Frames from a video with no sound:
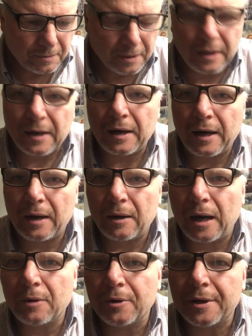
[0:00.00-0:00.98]
Well, I,
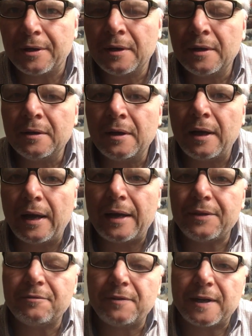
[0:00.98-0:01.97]
I would
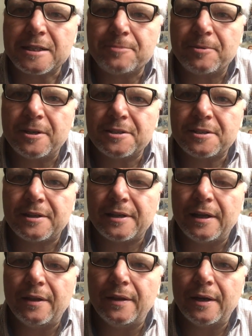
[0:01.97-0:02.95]
add the vice
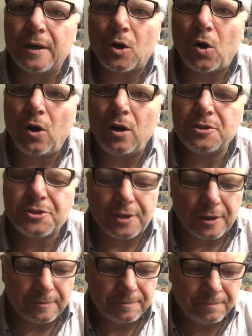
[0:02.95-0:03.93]
president in there
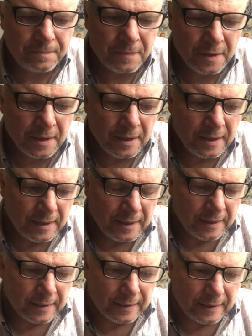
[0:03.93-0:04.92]
also.
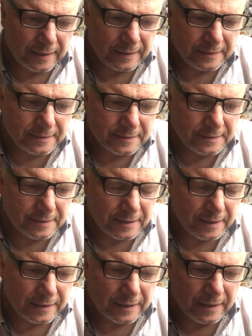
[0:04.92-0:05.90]
And
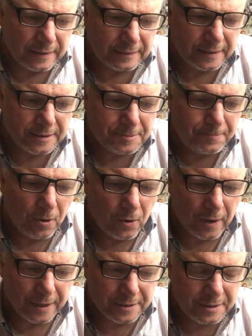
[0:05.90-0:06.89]
at, at this
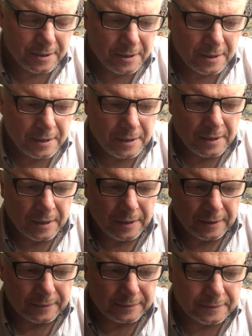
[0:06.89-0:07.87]
point,
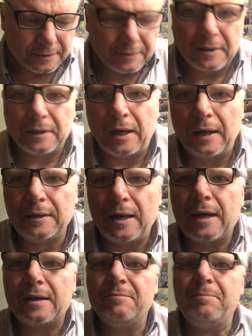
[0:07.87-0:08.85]
uh, you know, a, a,
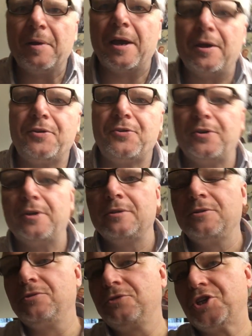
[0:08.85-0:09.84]
lot of
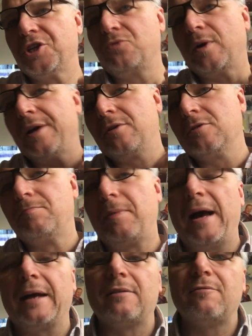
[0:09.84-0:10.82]
banter Chinwag goes
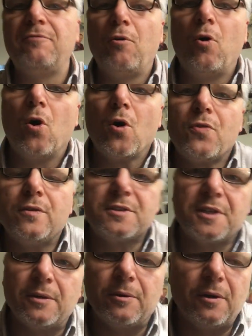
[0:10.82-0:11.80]
back and forth
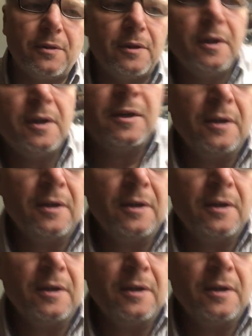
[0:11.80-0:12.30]
and say, well,